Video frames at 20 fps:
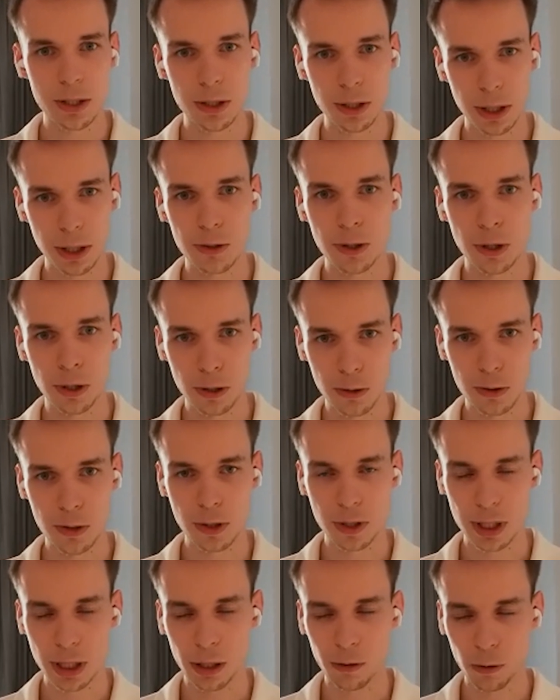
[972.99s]
in case you're using
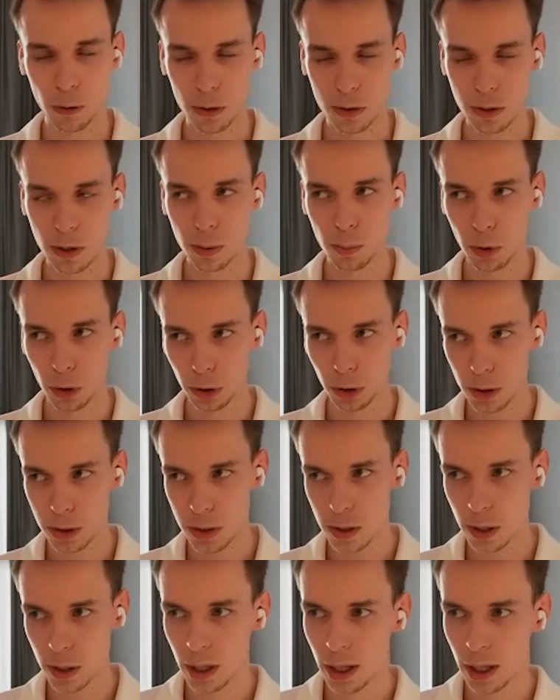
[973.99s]
self-hosted models.